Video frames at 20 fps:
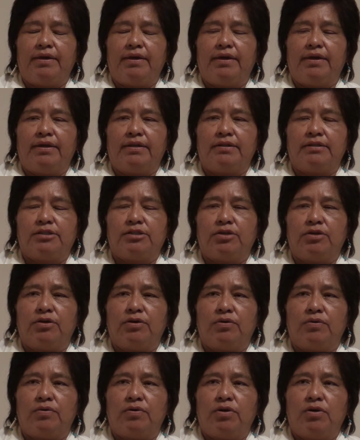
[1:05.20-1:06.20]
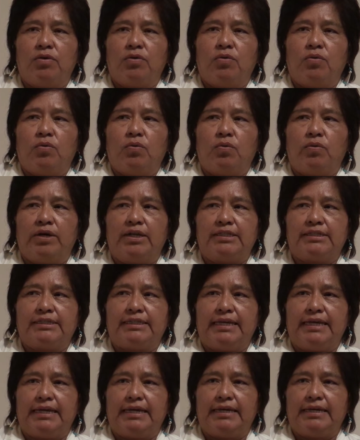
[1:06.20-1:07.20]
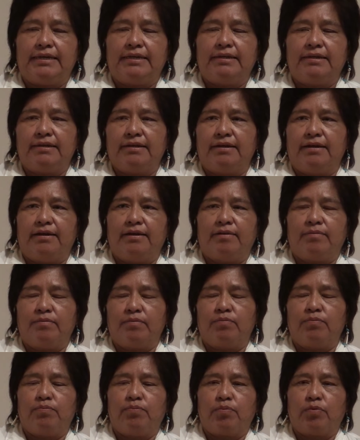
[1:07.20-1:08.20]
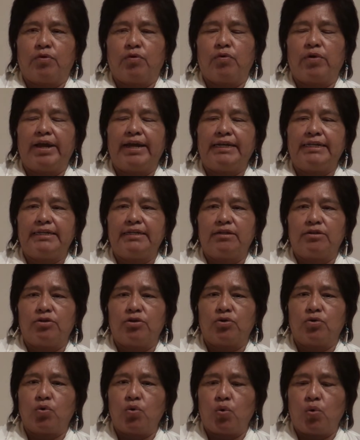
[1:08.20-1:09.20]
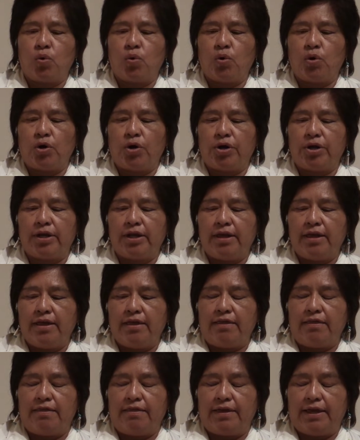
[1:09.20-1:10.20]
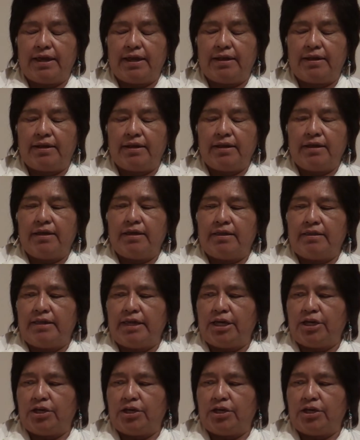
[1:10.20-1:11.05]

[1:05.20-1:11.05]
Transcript: And so once they grinded their corn, then they